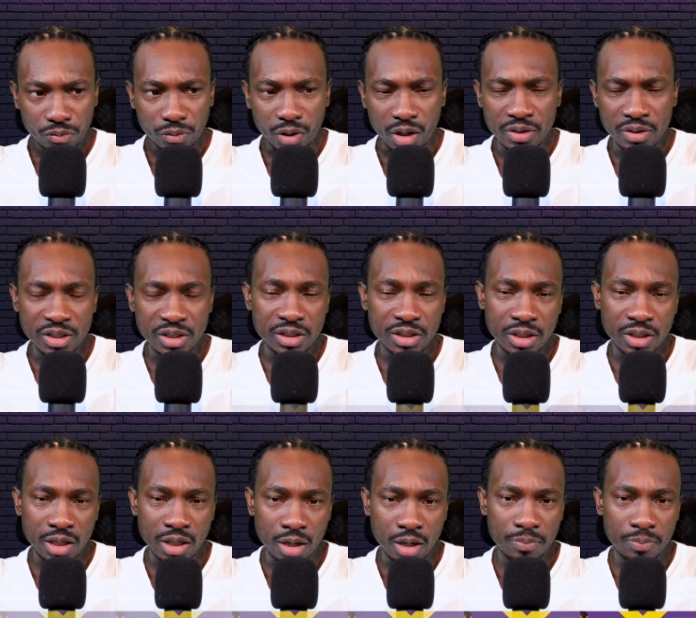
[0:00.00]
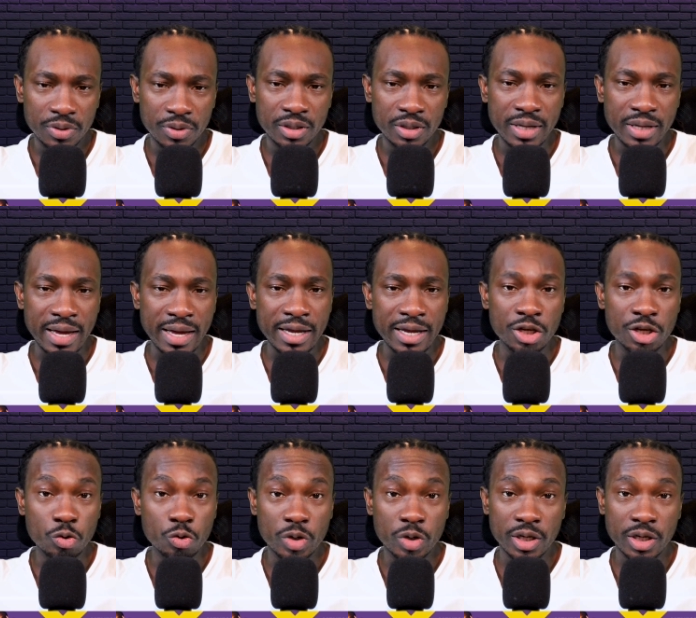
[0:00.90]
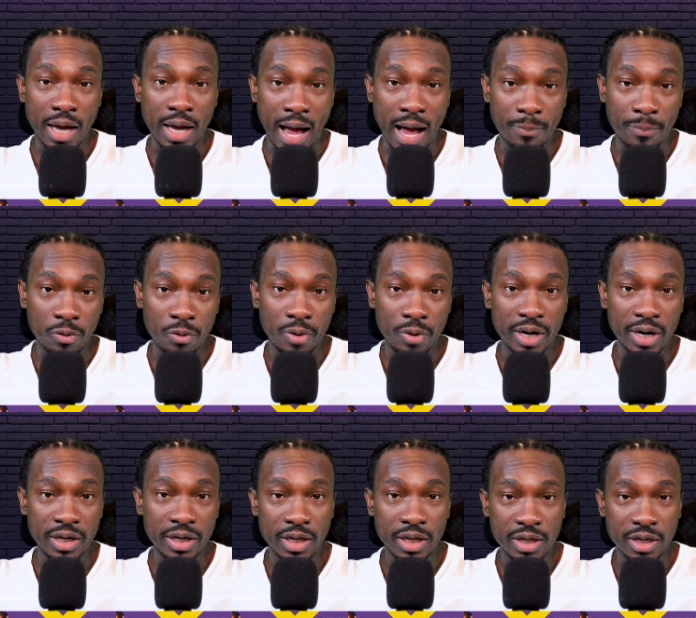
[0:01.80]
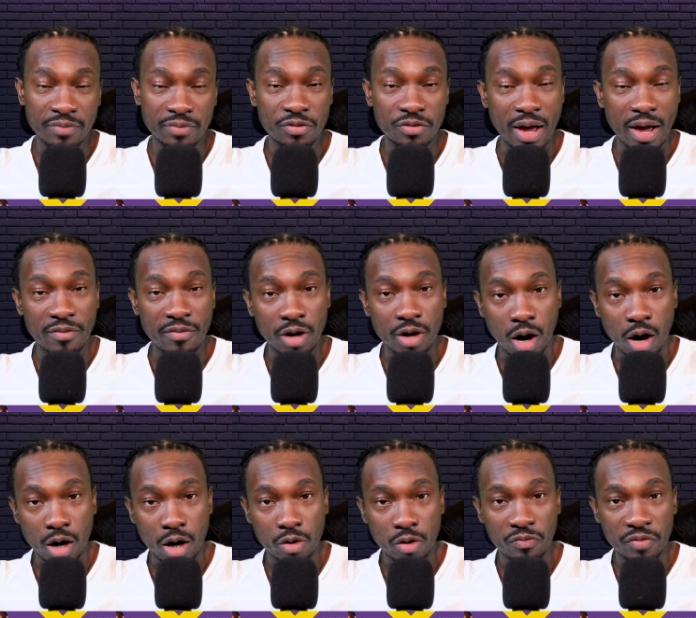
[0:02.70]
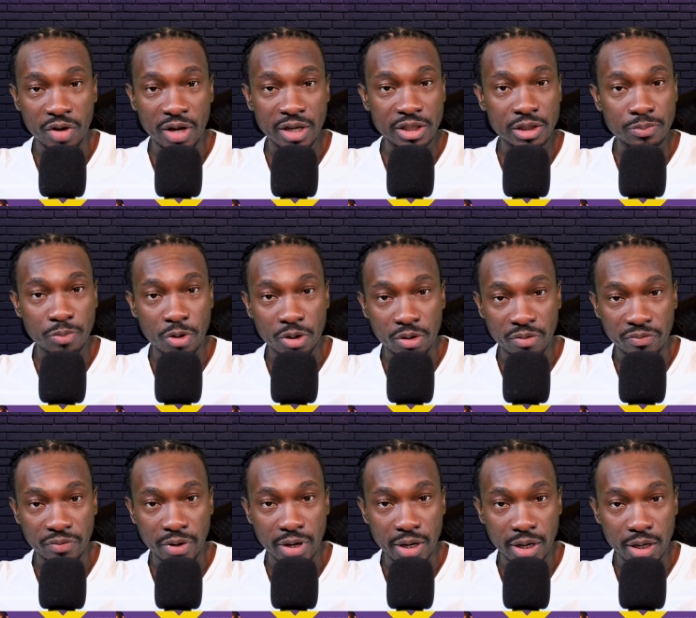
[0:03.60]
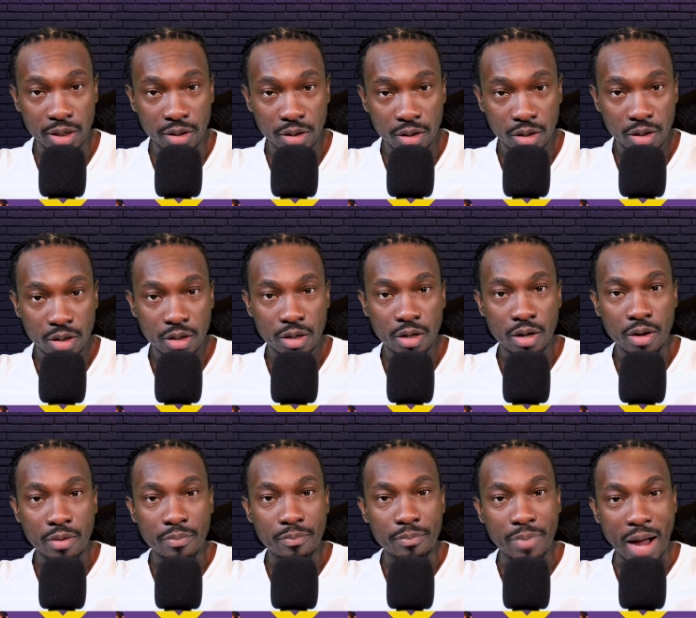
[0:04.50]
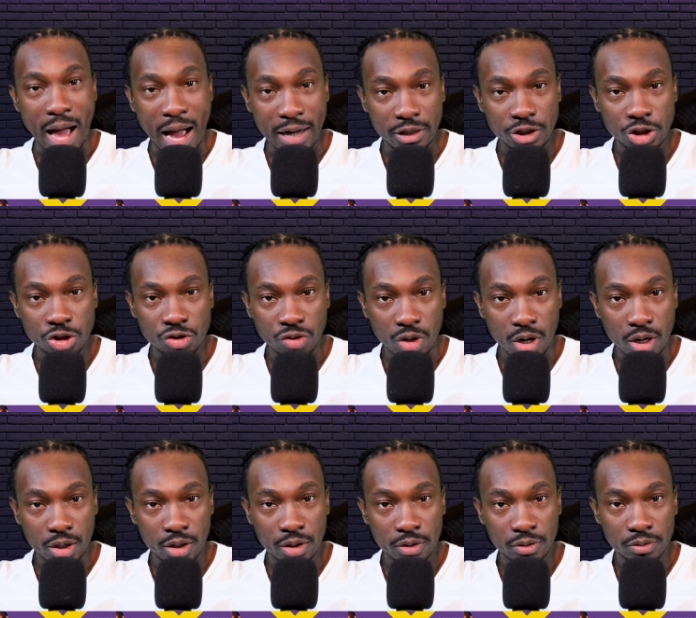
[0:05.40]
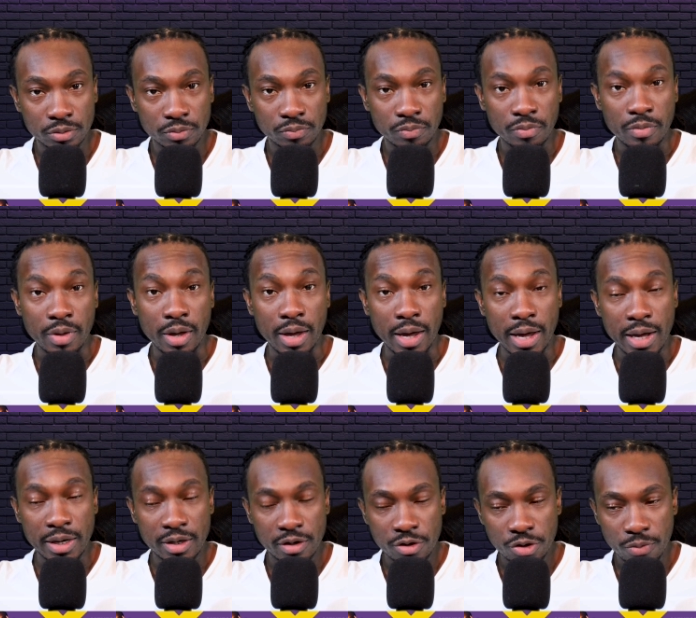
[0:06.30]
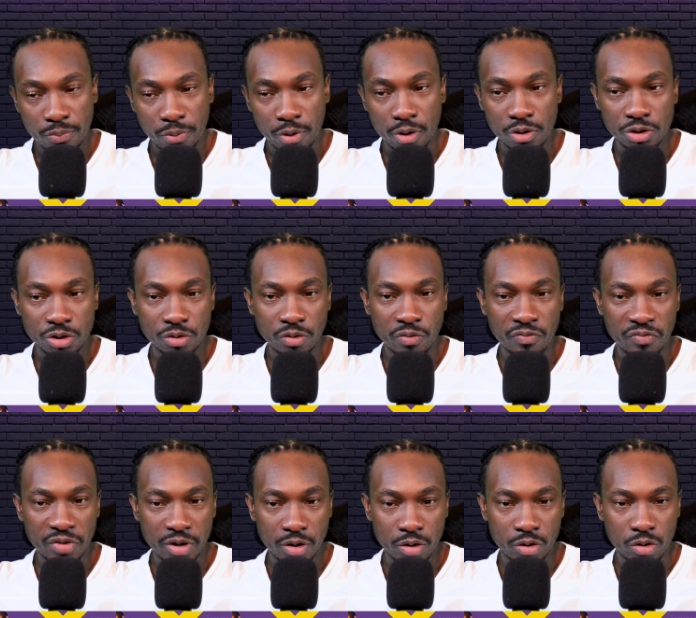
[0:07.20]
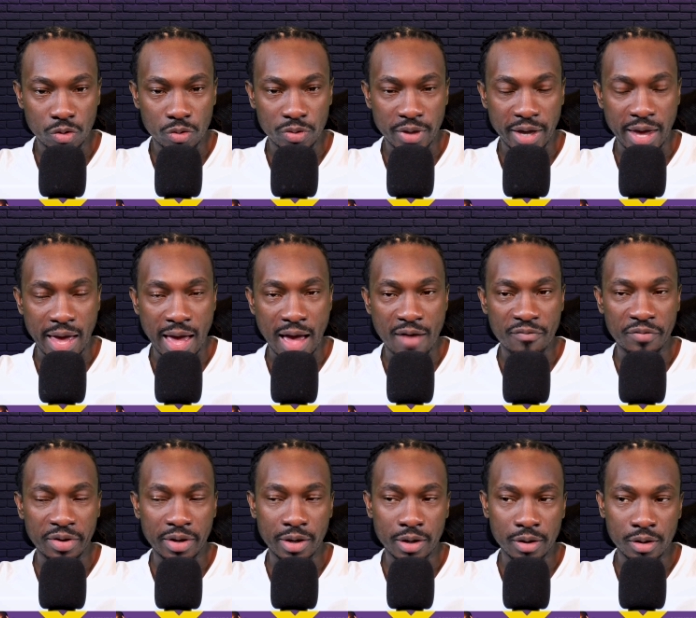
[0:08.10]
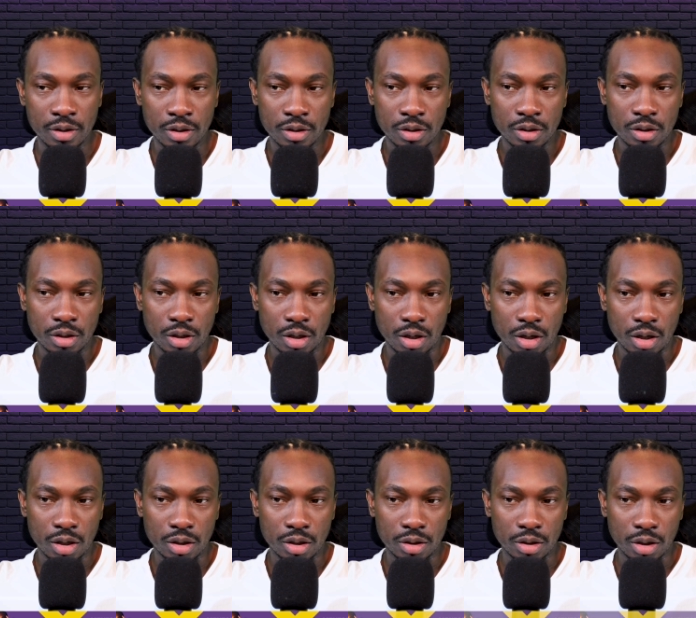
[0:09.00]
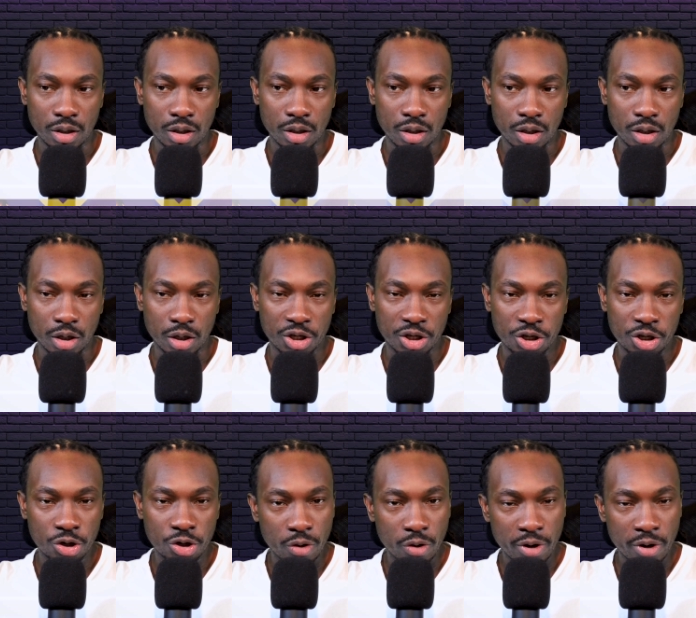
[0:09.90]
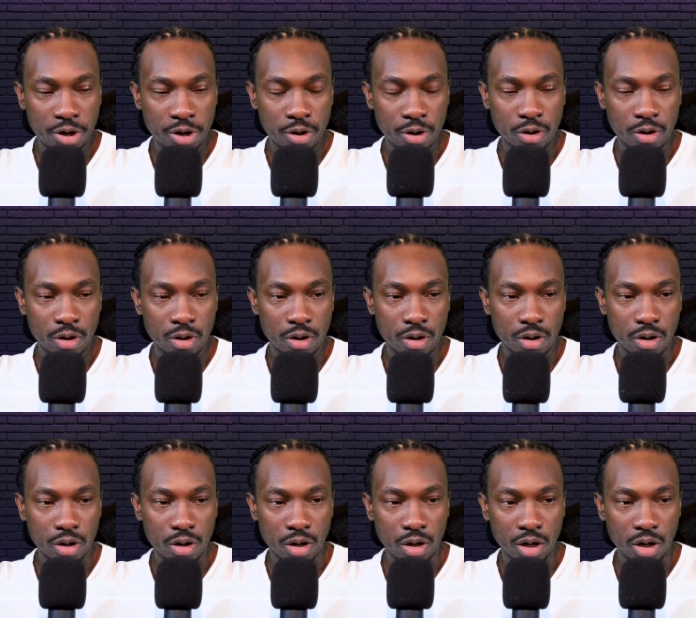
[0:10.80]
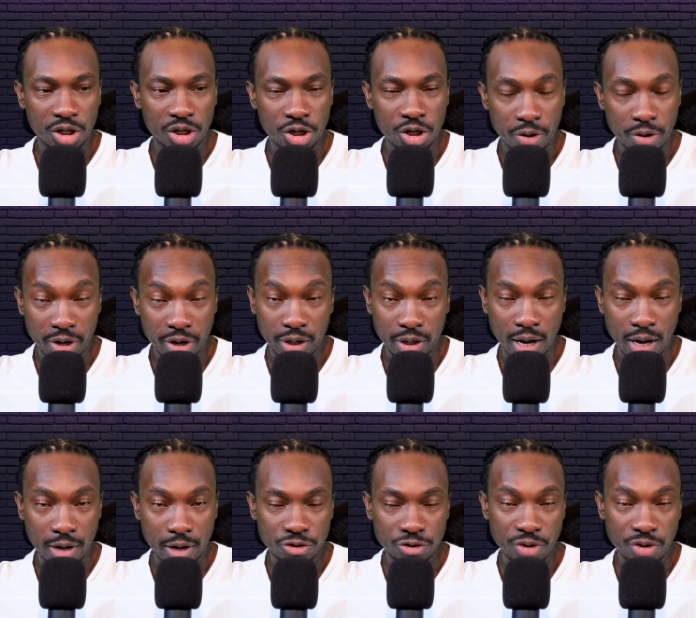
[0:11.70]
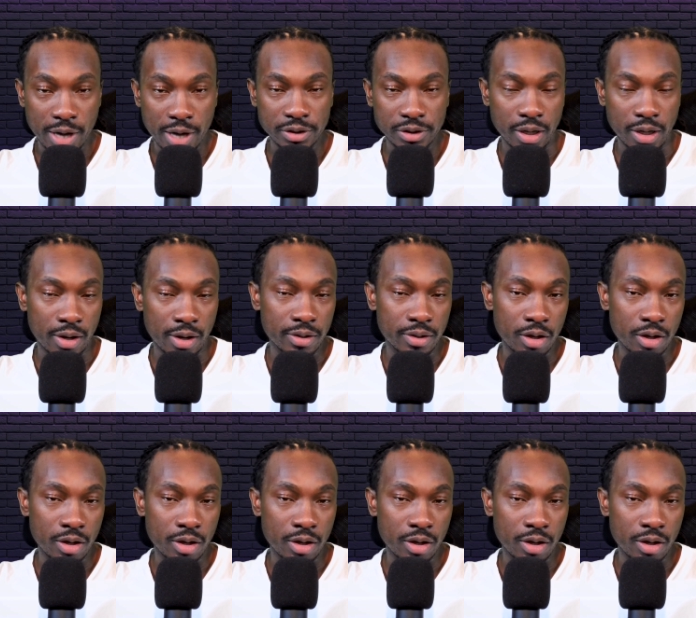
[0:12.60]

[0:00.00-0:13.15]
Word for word: this is a company that you can operate in if you have a cargo van, Sprinter van, box truck, and in your personal vehicle. They have a a, a, a courier a courier contracts, and they